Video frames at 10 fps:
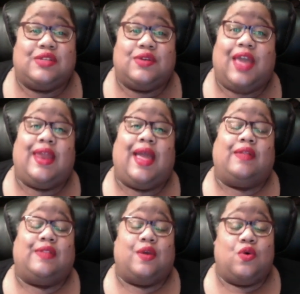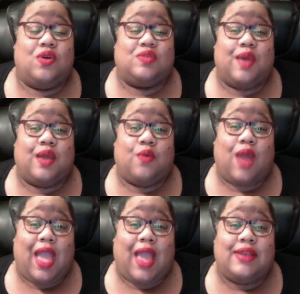Okay, they're out there horseback
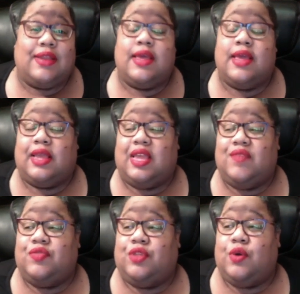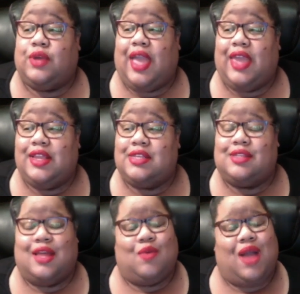riding, even though Katie's
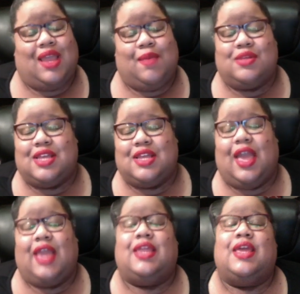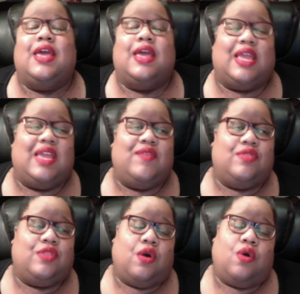not why I keep on saying Katie,
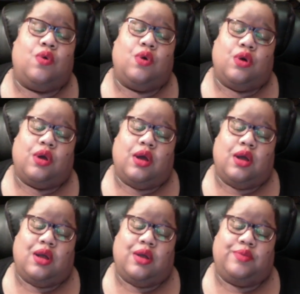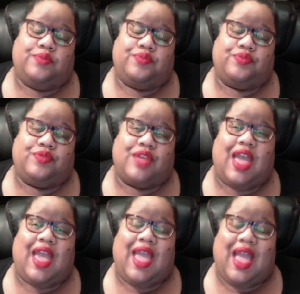even though um
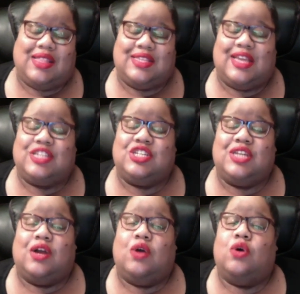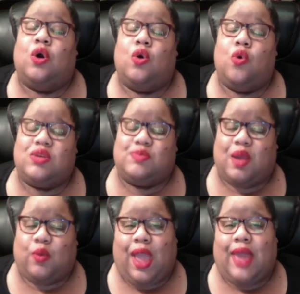Ash says she's not gonna go
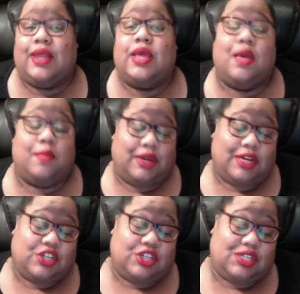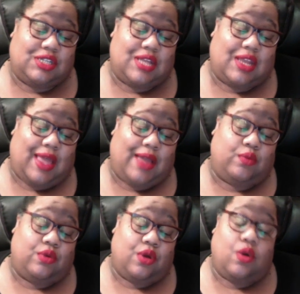horseback riding because she does not like
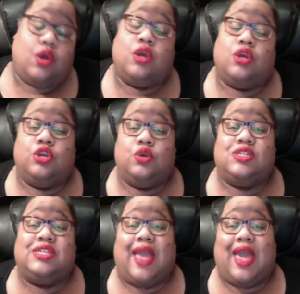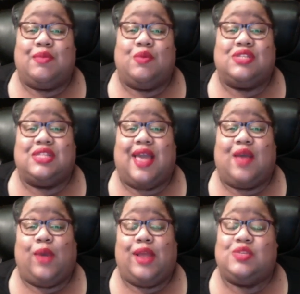you know using animals in that
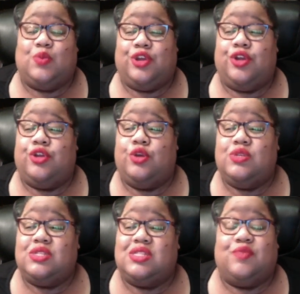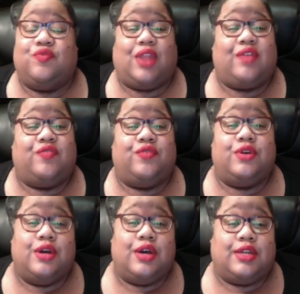way to where you're using them for like
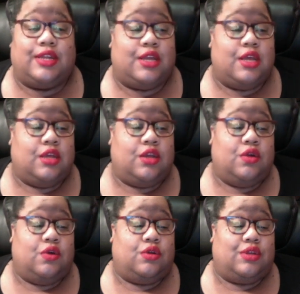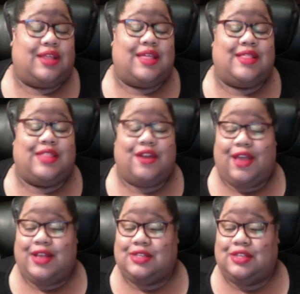fun and you know they're
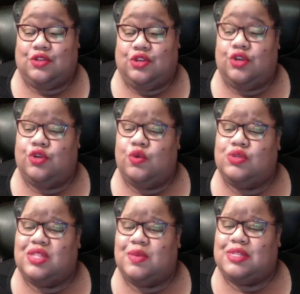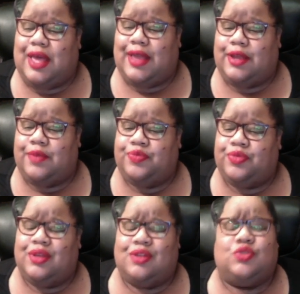as you're using them as like
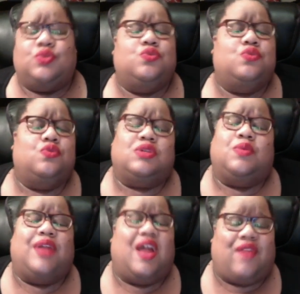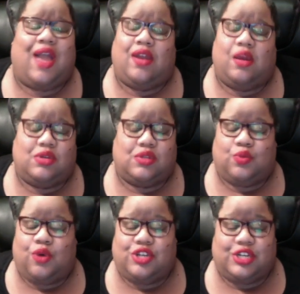tools or whatever. I don't know what
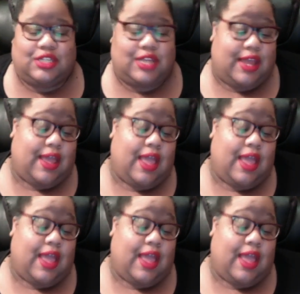word she said.